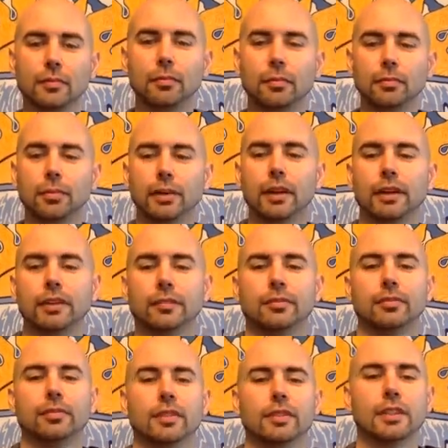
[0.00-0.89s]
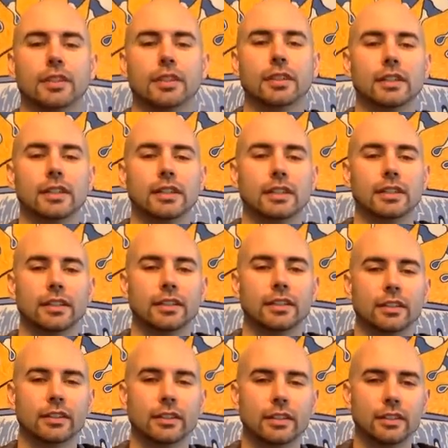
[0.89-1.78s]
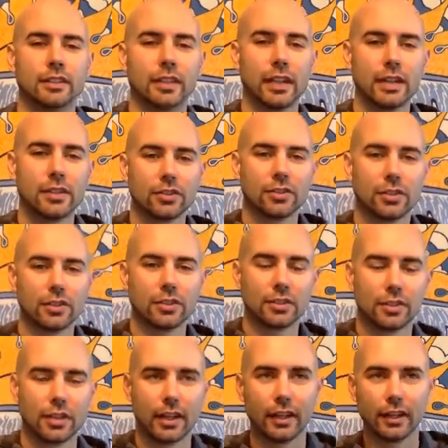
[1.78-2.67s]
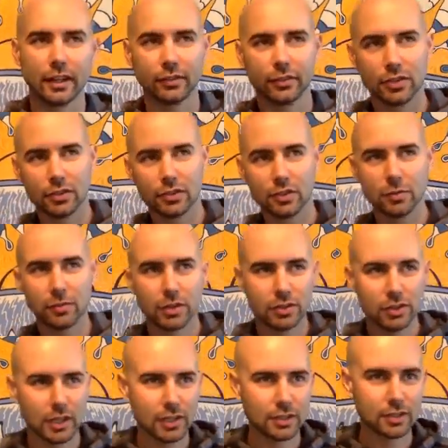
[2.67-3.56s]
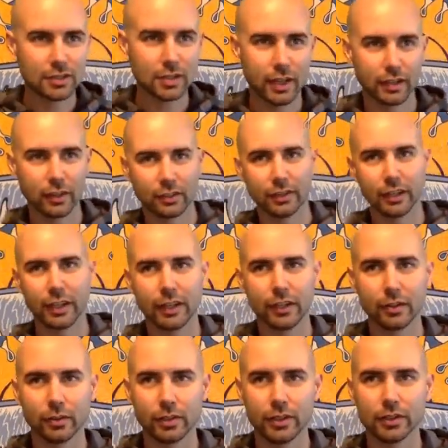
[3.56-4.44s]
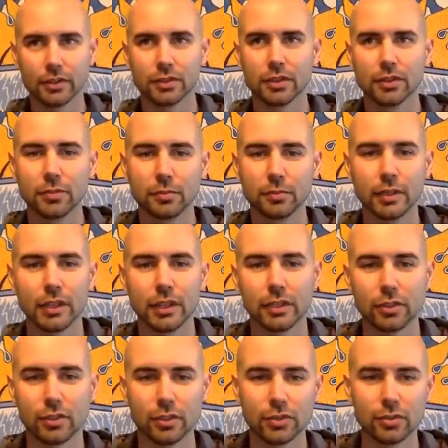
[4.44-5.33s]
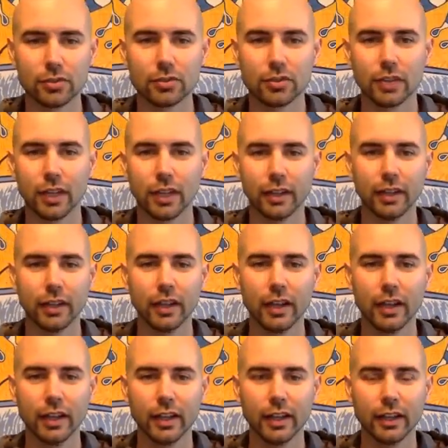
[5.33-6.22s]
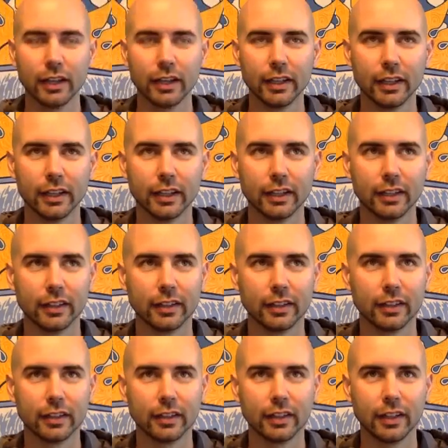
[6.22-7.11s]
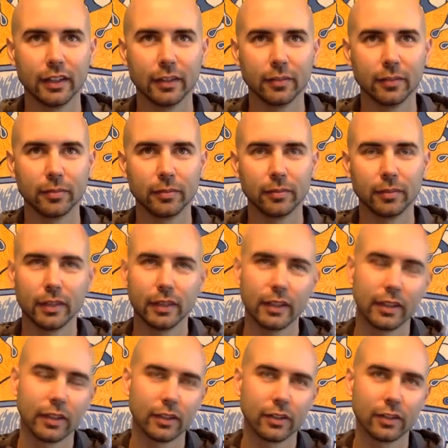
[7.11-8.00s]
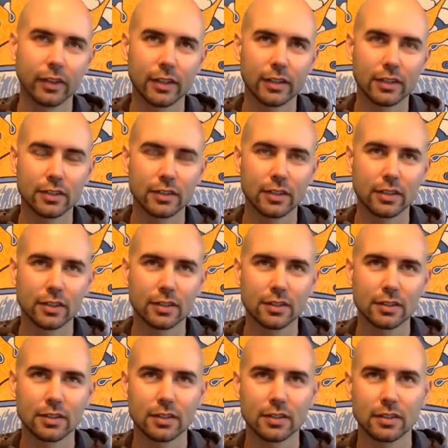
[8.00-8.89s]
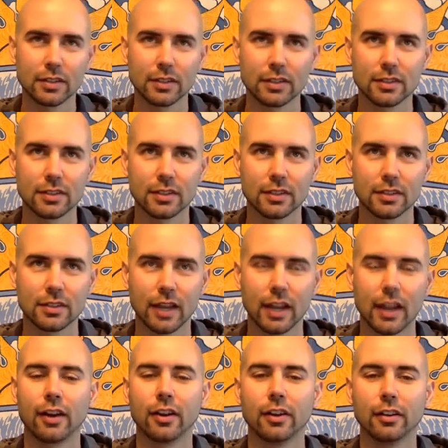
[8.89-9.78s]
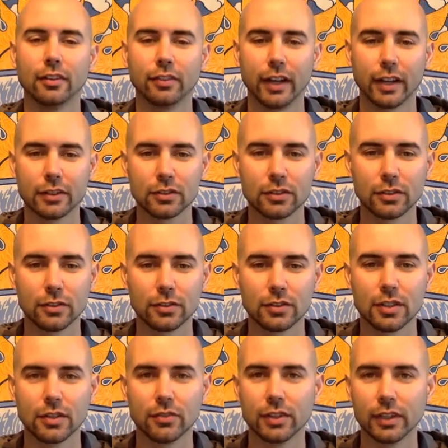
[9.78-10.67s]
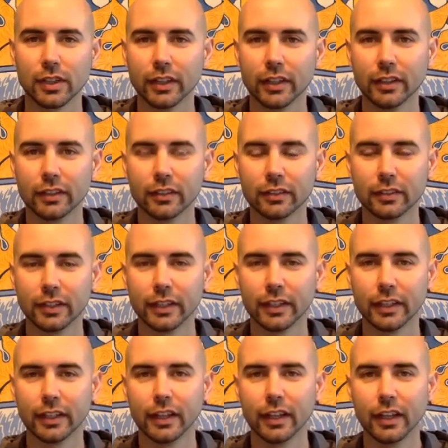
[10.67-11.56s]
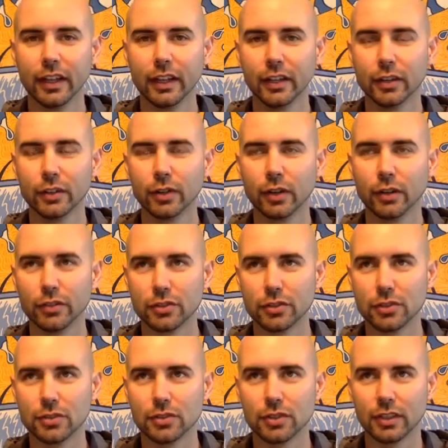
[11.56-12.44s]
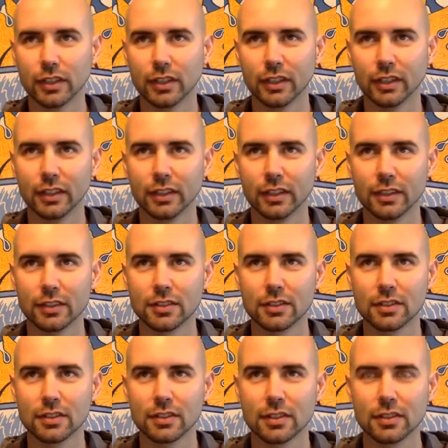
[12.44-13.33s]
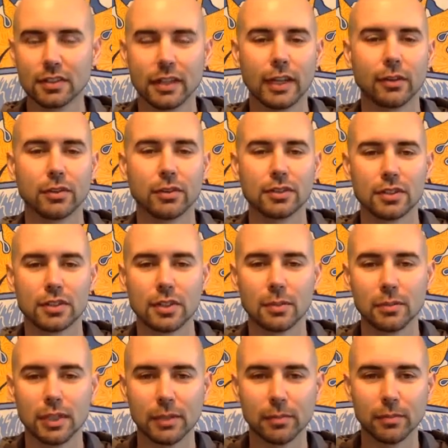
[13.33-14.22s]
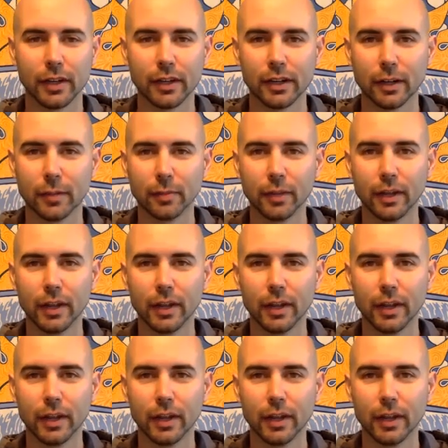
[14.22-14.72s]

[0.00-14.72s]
But the danger is that if there's too much insider language being used, then it creates this air of exclusivity. Like whoever's using this language that somebody made up